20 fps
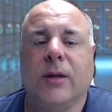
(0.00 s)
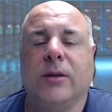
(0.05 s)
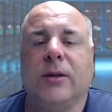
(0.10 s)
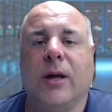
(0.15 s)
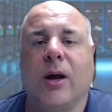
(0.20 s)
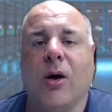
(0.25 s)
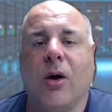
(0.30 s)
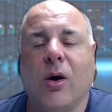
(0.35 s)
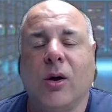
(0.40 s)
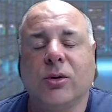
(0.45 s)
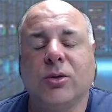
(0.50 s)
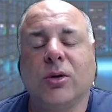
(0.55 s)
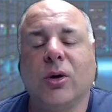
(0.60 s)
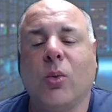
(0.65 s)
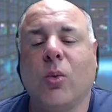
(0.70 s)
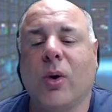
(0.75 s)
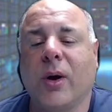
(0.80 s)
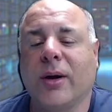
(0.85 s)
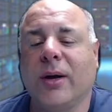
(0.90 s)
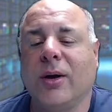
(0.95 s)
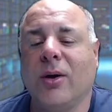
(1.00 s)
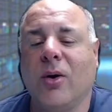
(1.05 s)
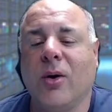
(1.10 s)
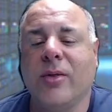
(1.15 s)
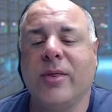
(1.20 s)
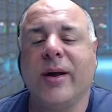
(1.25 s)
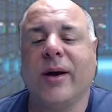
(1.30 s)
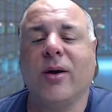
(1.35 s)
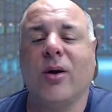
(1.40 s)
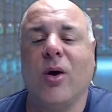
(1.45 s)
They're also working
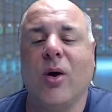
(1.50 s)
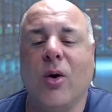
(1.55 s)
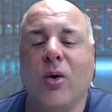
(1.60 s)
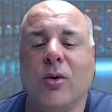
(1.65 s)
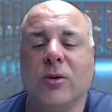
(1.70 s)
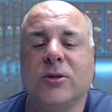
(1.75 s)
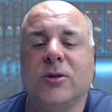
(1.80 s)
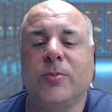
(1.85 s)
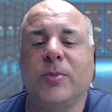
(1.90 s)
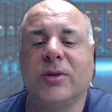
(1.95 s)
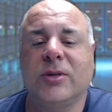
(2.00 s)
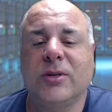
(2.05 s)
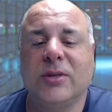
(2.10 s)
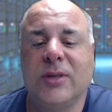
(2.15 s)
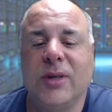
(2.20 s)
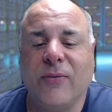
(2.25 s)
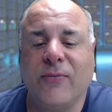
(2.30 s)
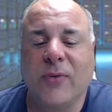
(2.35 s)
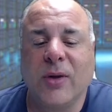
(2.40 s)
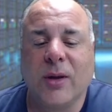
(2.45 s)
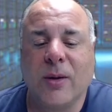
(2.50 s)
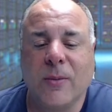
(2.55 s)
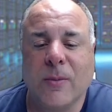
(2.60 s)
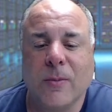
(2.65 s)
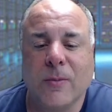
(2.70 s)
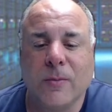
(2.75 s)
on their own specific